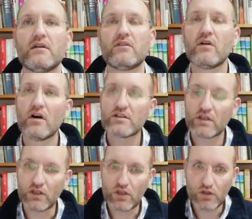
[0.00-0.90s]
So I
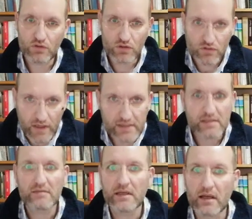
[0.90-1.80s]
ask you, do you
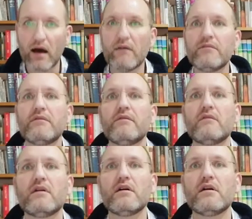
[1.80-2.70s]
trust Him enough
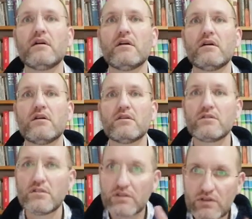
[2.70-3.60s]

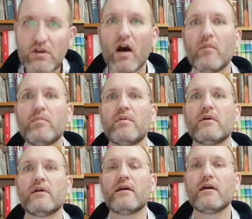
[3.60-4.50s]
to stop
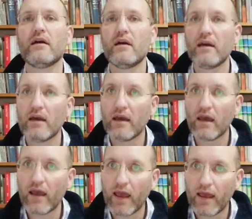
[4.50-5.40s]

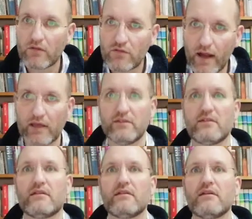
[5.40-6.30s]
and
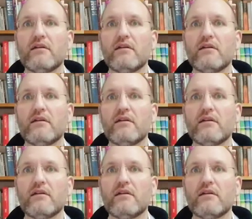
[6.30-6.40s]
rest?